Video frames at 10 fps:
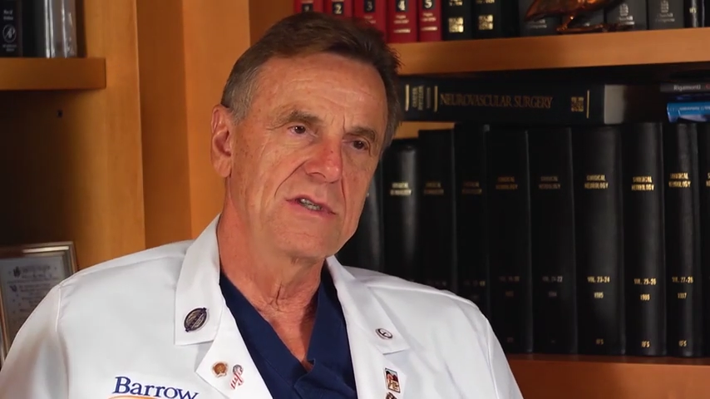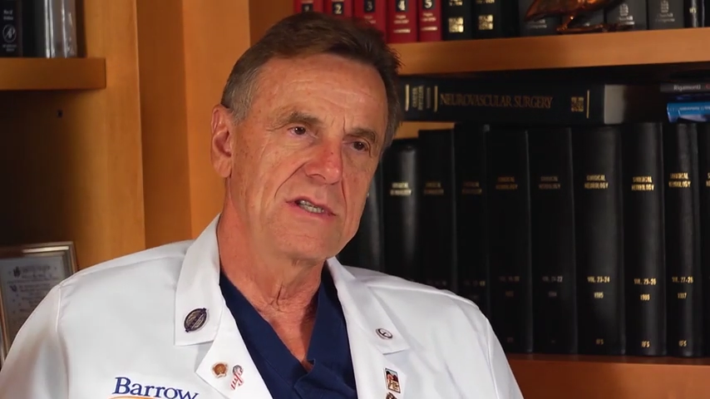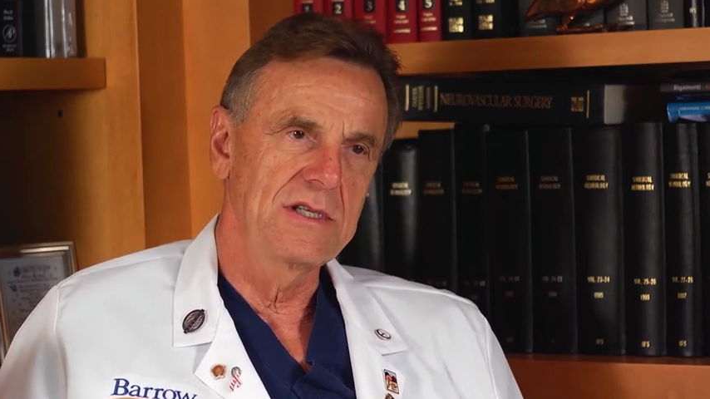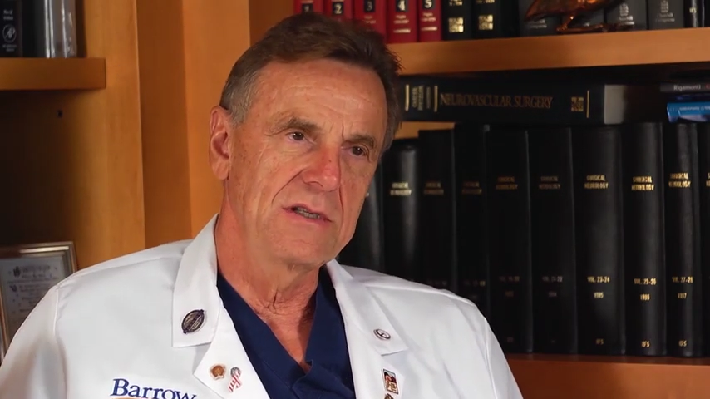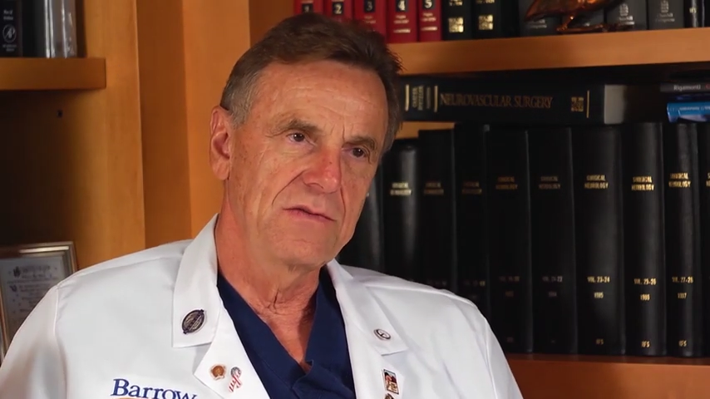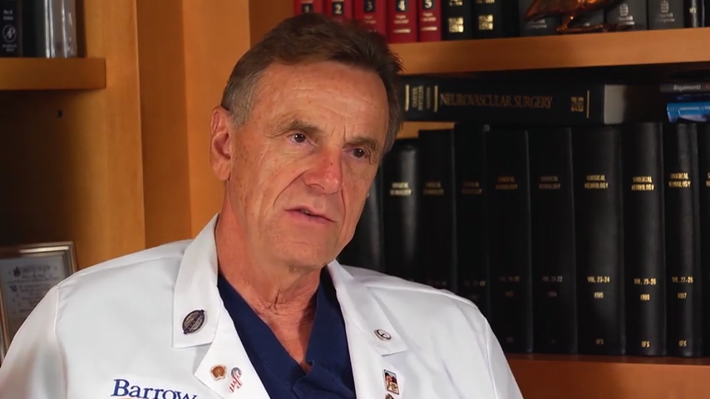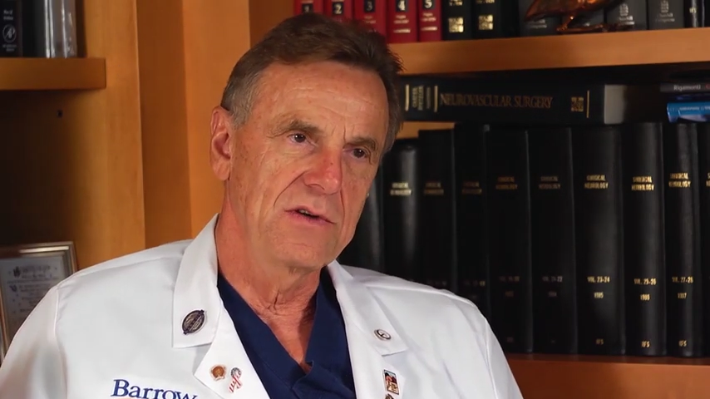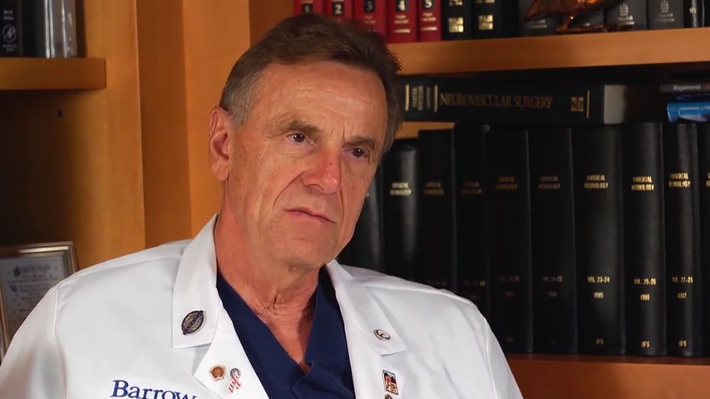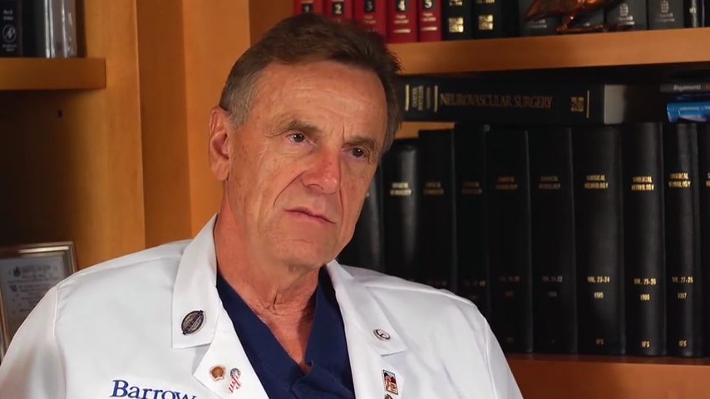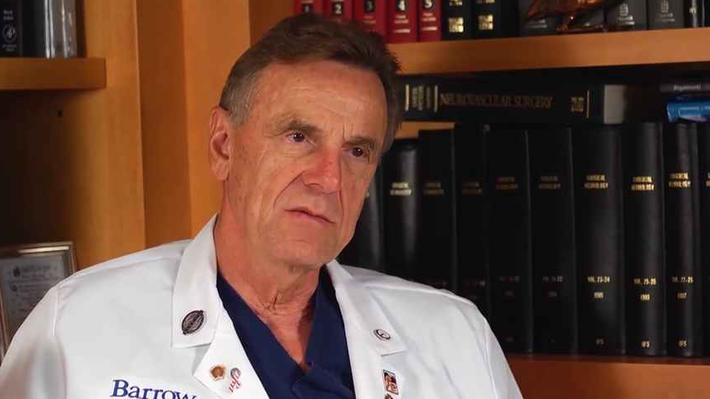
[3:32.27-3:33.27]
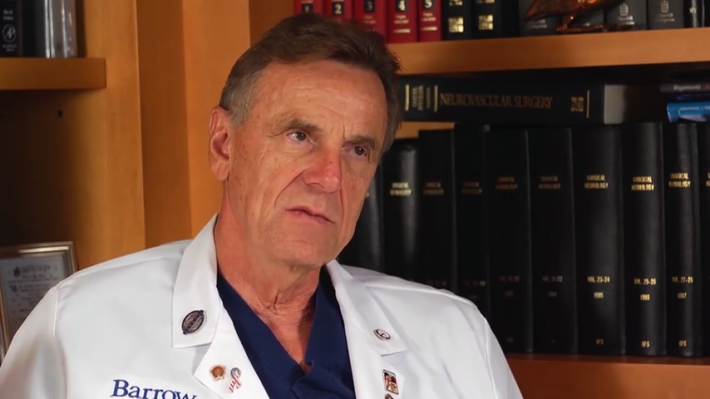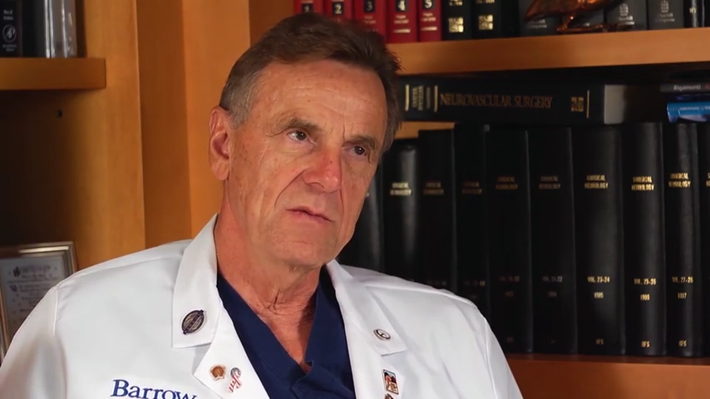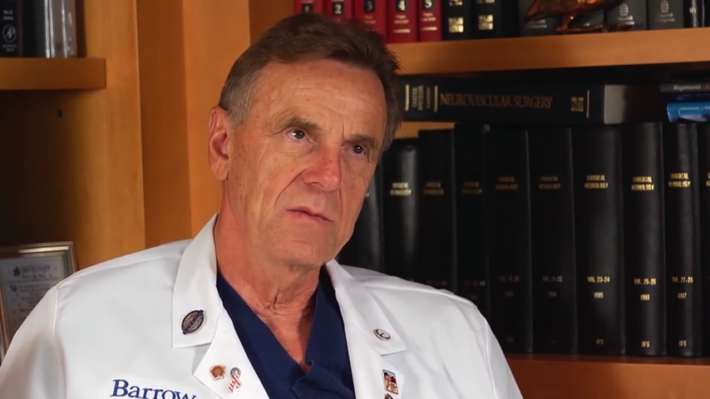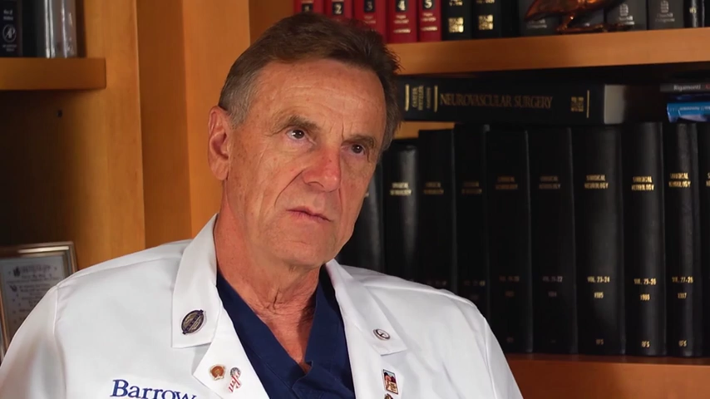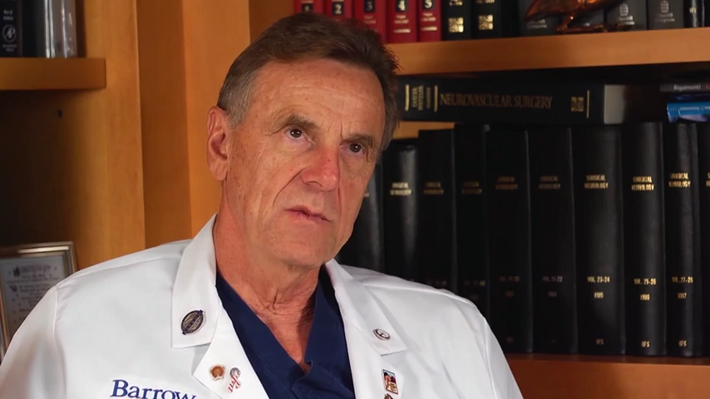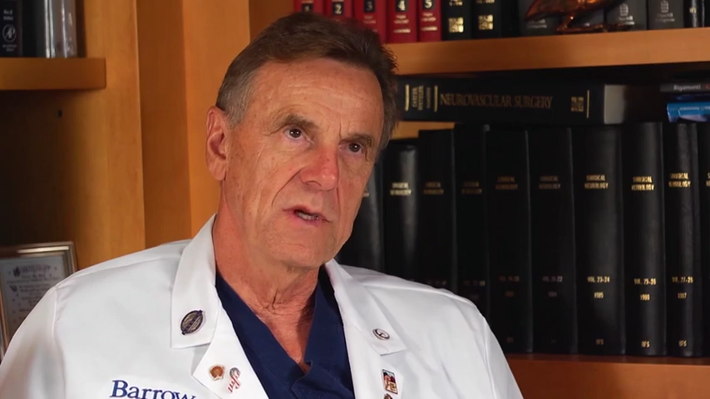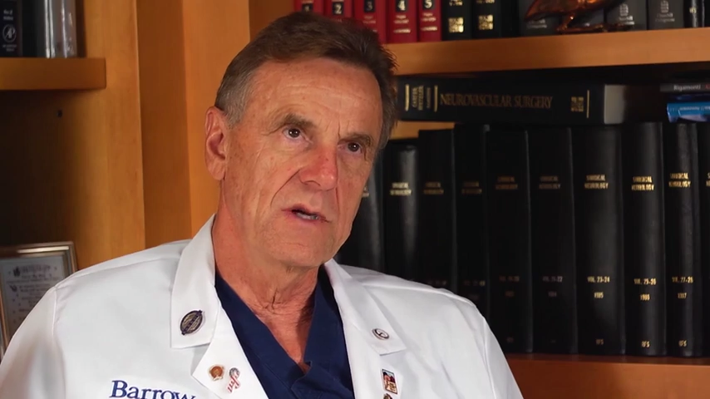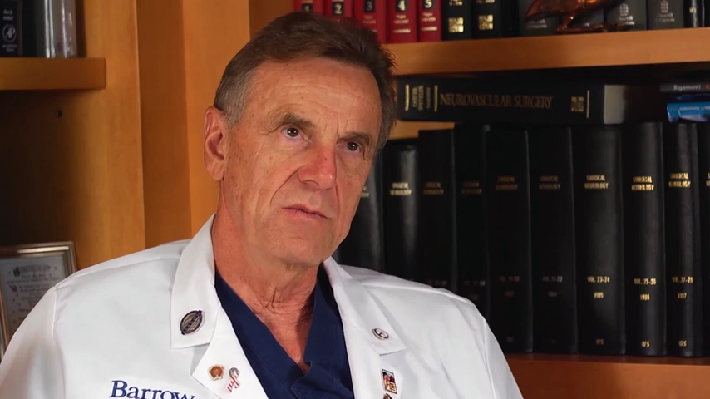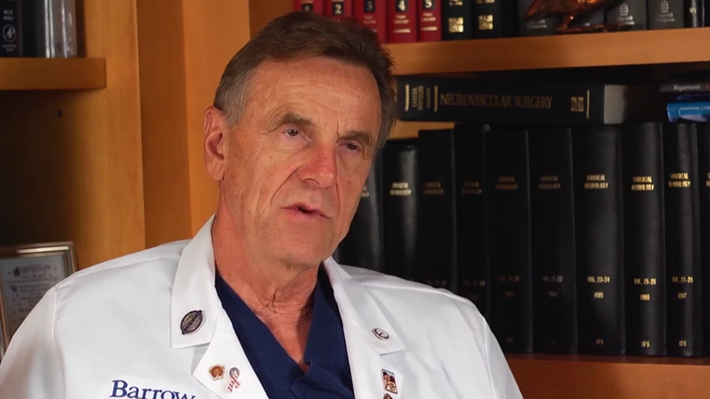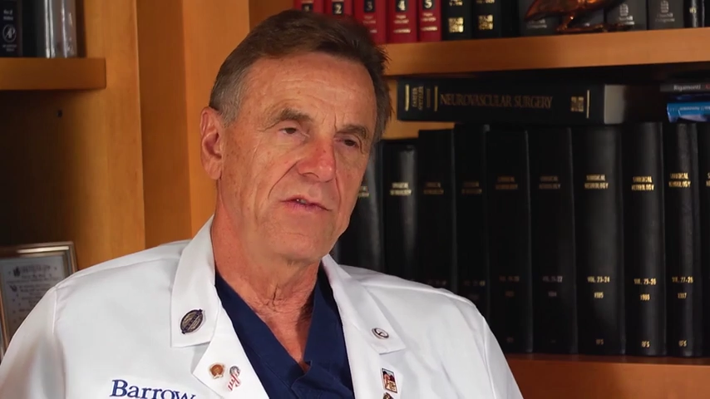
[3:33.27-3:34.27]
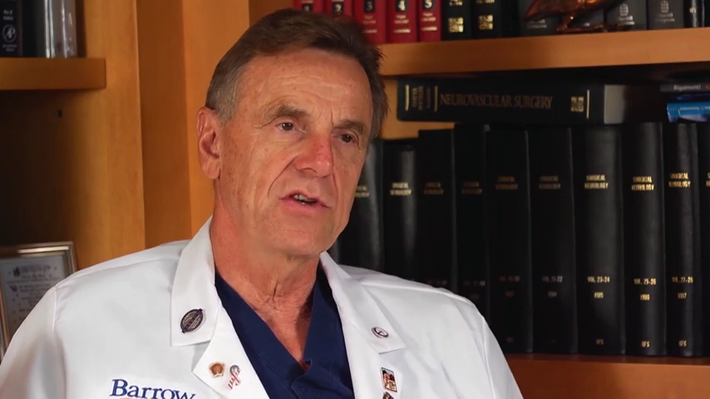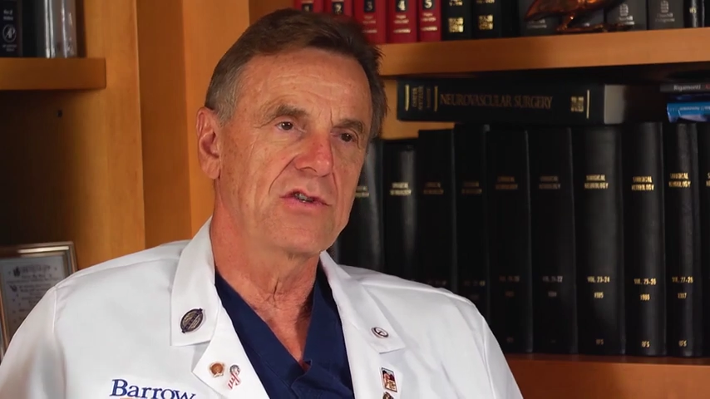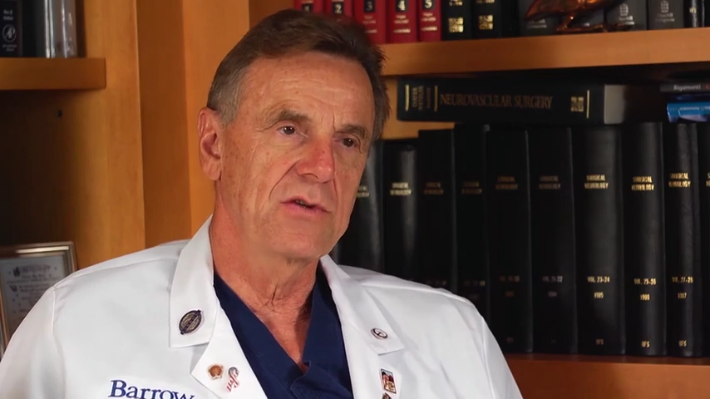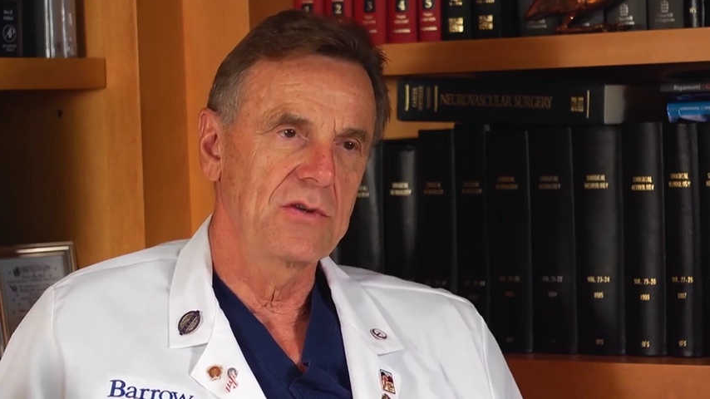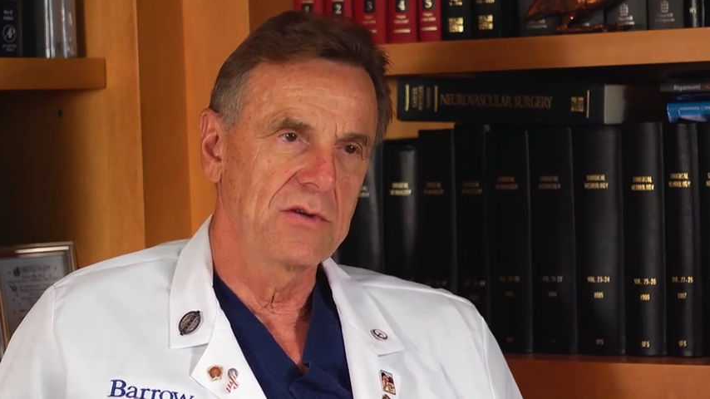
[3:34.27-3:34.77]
receive from our professional